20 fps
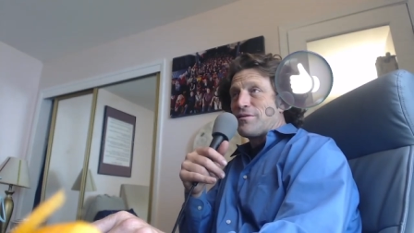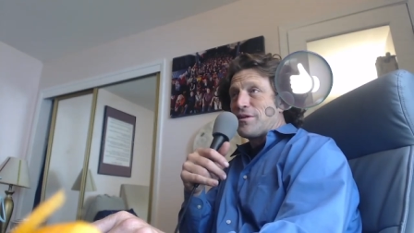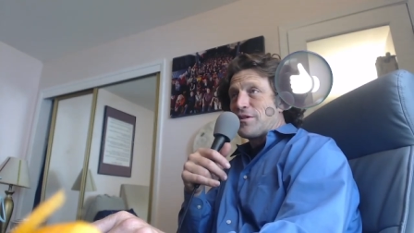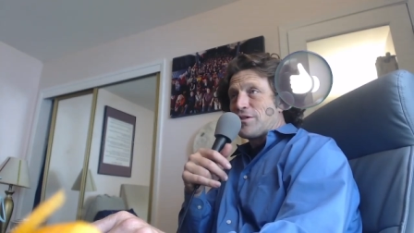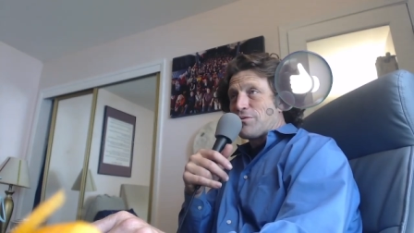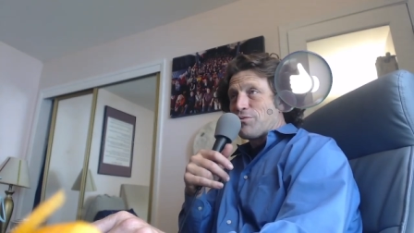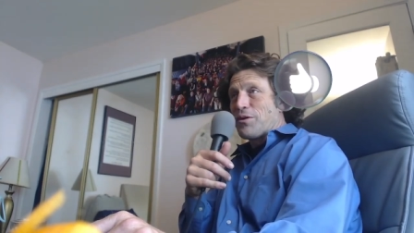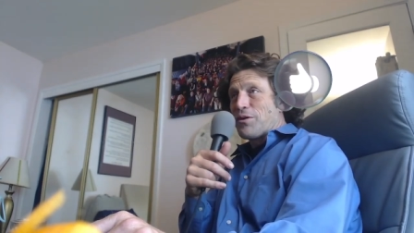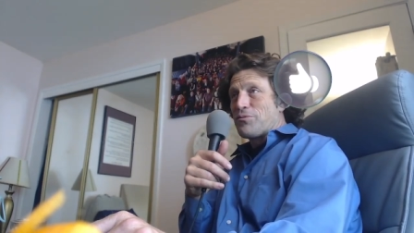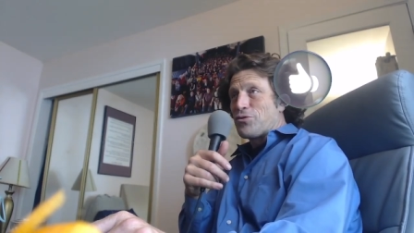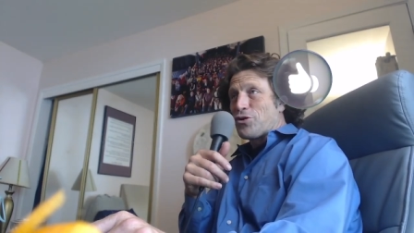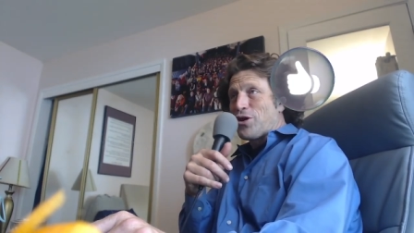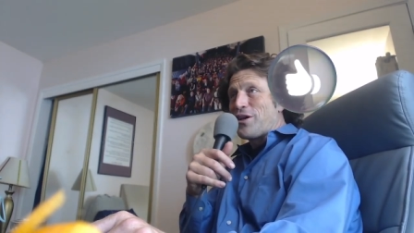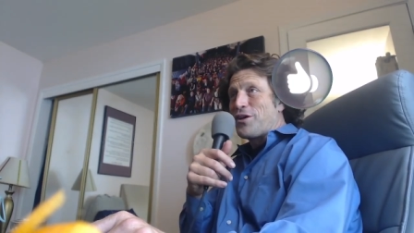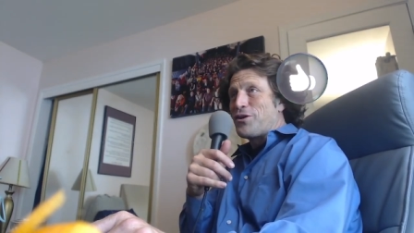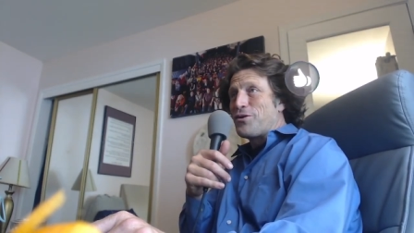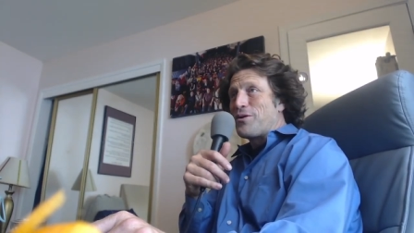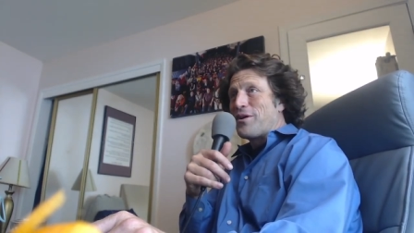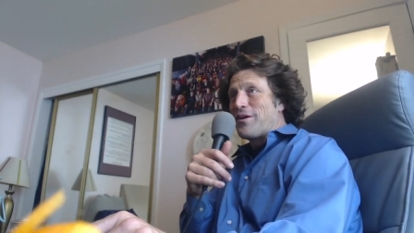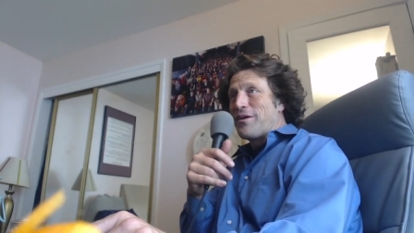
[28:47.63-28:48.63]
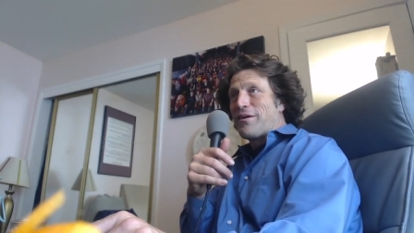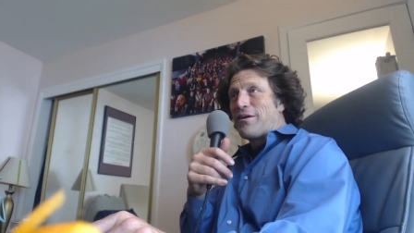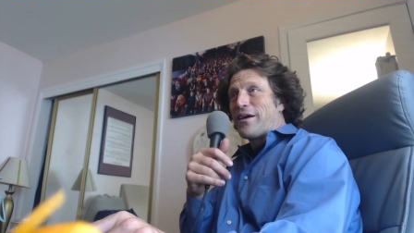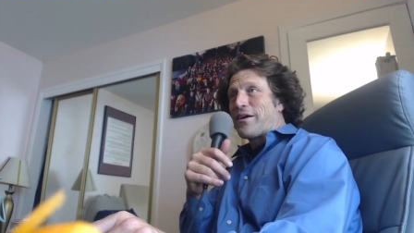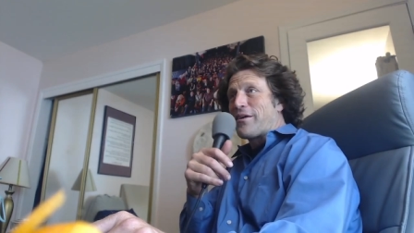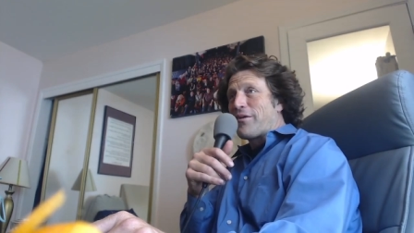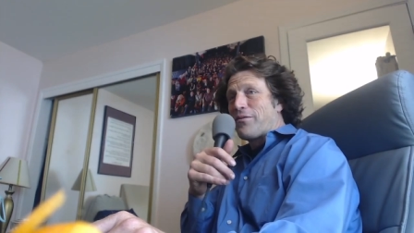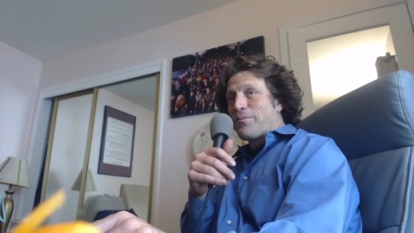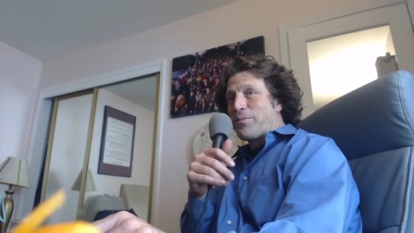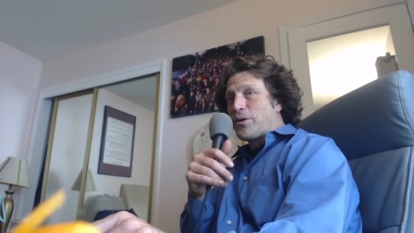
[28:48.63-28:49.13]
what I'm trying to do in like
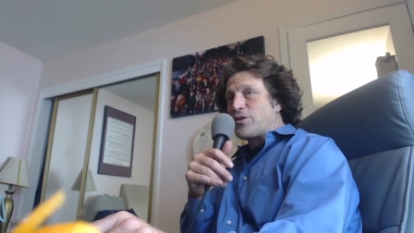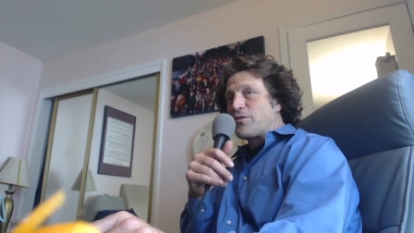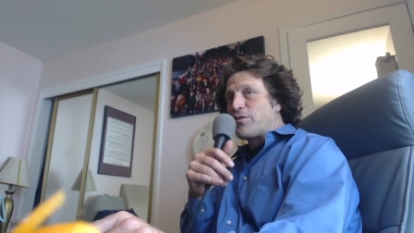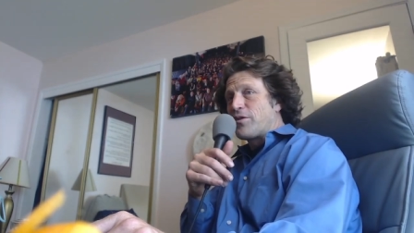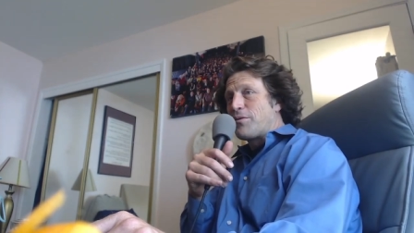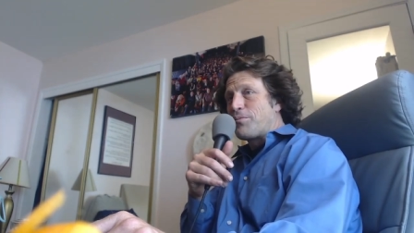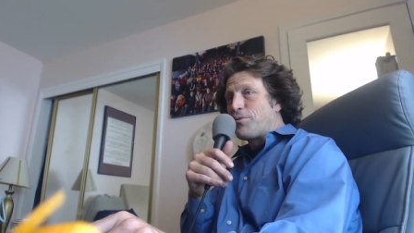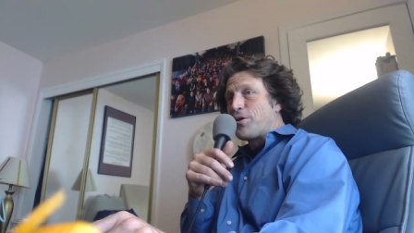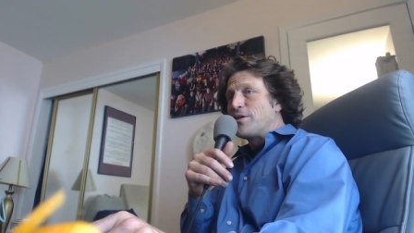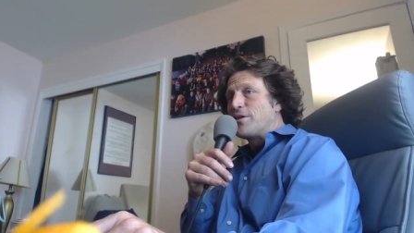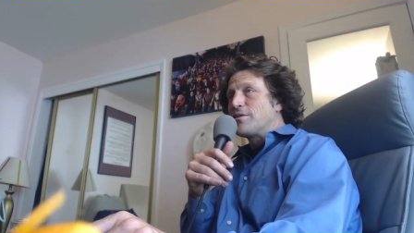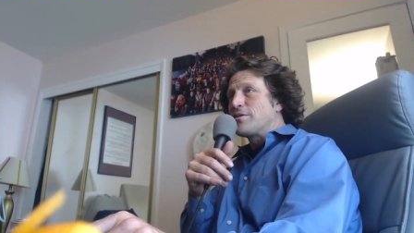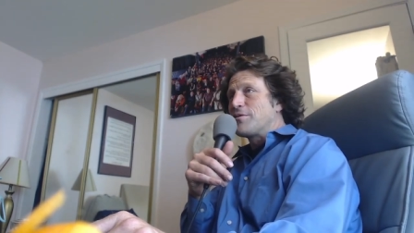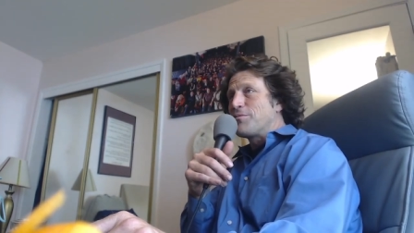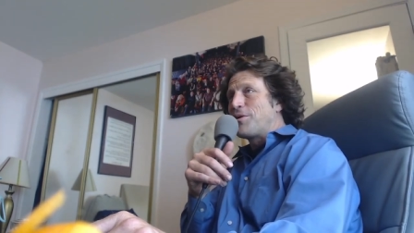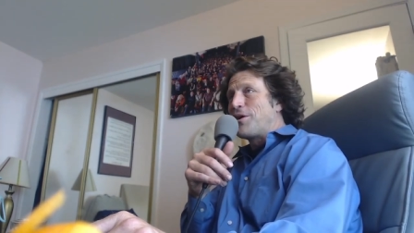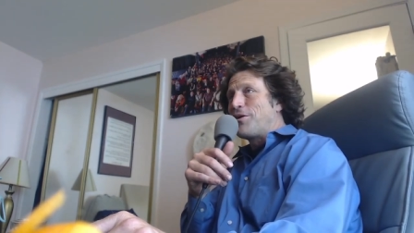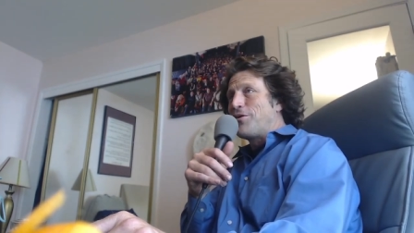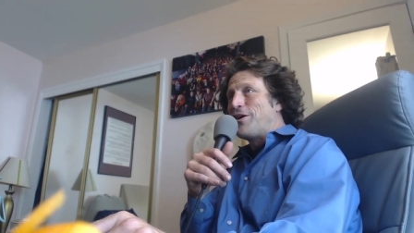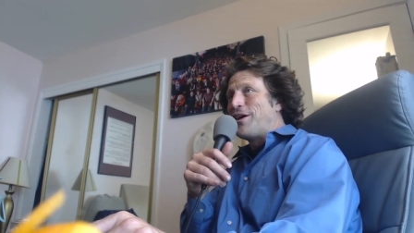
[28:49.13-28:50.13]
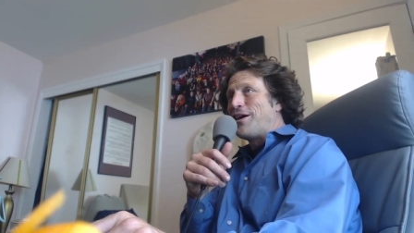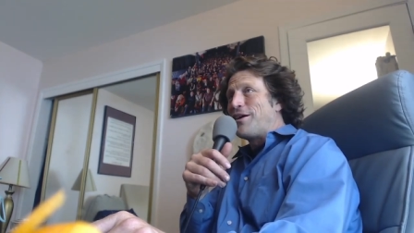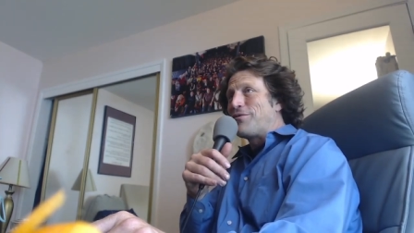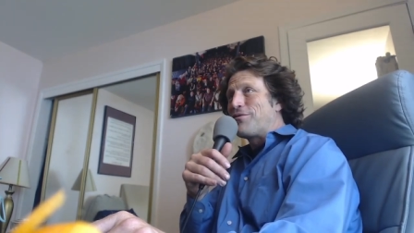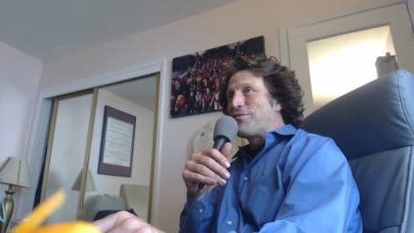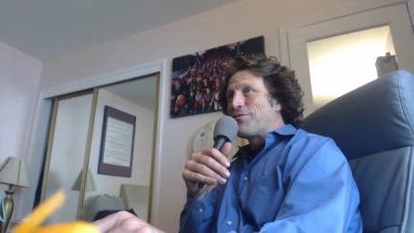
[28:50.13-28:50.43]
a bunch of other places in my life.